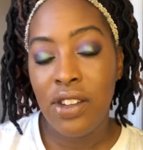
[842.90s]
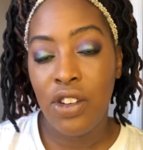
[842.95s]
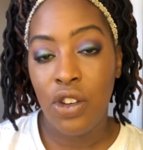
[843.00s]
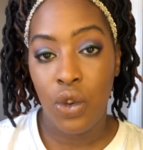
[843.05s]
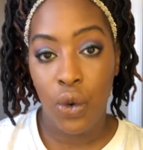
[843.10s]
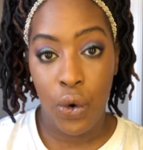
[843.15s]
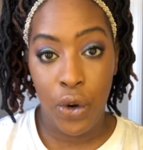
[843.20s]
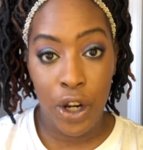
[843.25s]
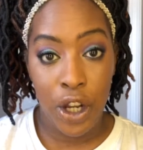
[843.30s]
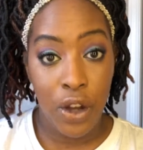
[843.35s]

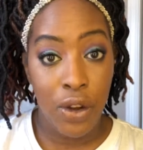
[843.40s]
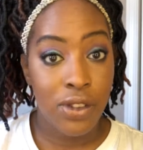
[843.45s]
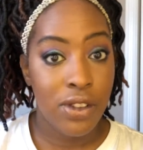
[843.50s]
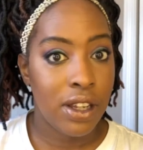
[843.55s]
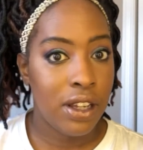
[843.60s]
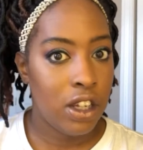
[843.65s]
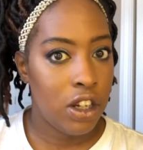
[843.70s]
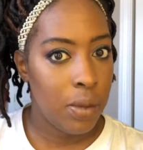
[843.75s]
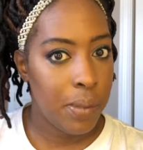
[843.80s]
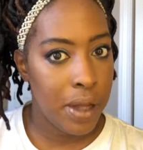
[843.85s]
tutorial. It was a
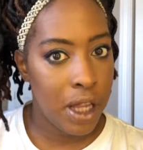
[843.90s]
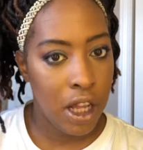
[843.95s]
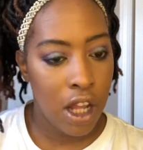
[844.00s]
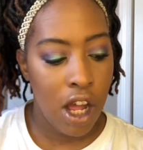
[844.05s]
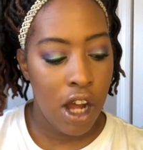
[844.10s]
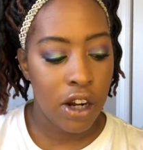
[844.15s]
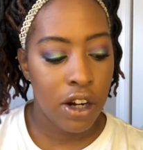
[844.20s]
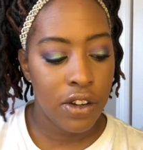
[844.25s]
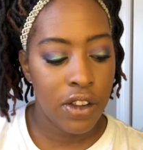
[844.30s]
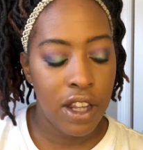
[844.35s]
little bit
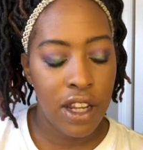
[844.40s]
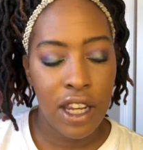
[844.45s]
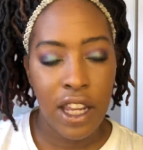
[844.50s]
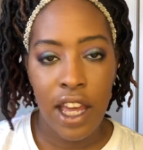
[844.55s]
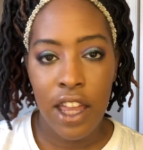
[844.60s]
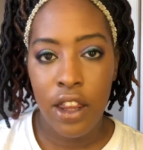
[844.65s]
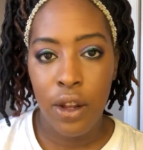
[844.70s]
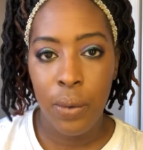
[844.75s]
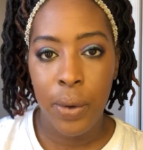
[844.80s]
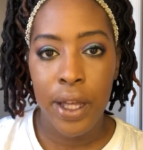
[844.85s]
longer than the
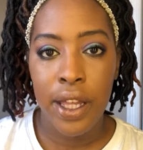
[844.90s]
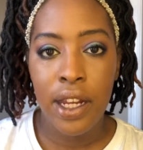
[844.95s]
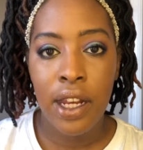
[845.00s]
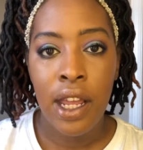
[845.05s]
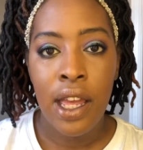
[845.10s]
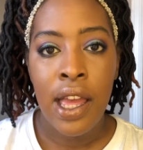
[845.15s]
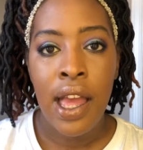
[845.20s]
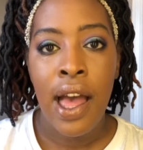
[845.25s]
other one.